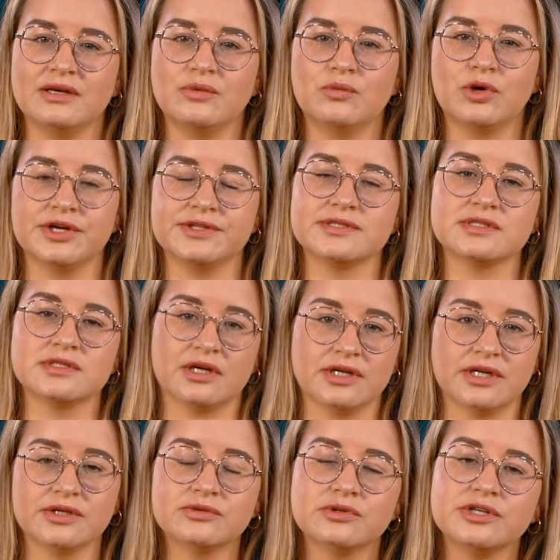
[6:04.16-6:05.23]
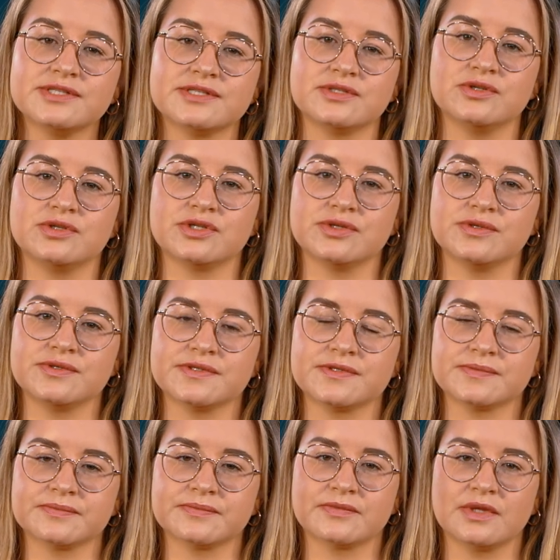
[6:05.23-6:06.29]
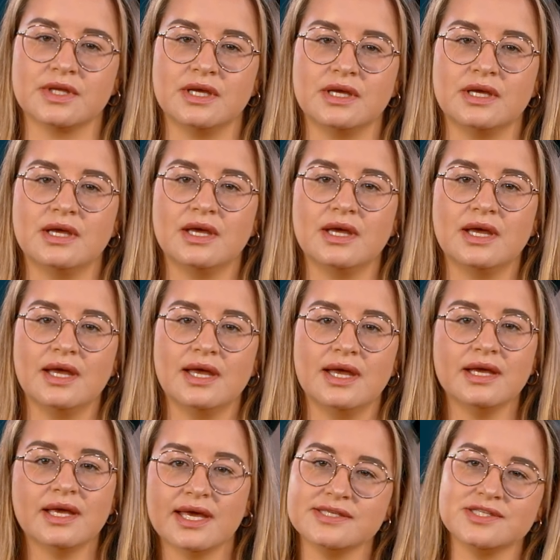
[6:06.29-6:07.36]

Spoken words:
what target ROAS to choose? In case